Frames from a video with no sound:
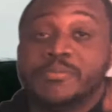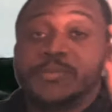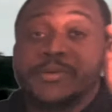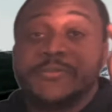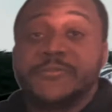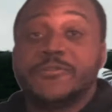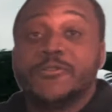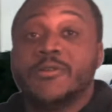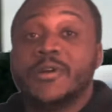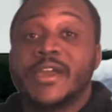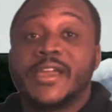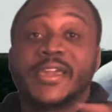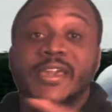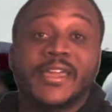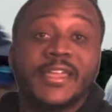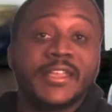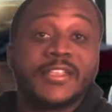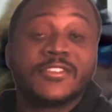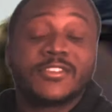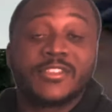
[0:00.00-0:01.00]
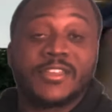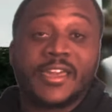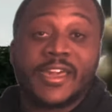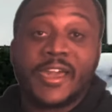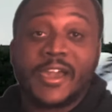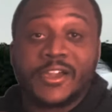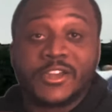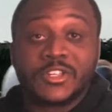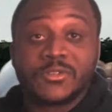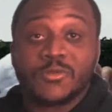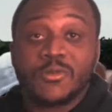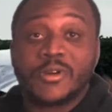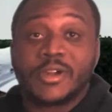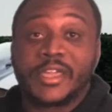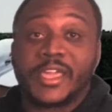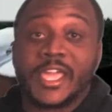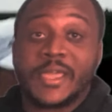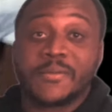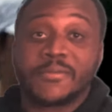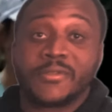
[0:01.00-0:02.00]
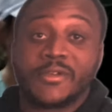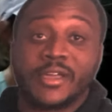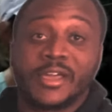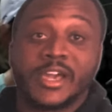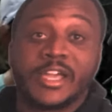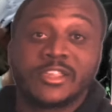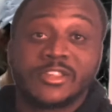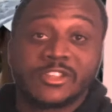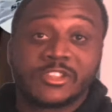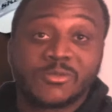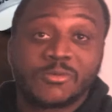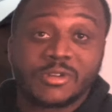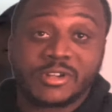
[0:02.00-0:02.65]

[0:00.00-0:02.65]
Before I get into the actual gameplay, I just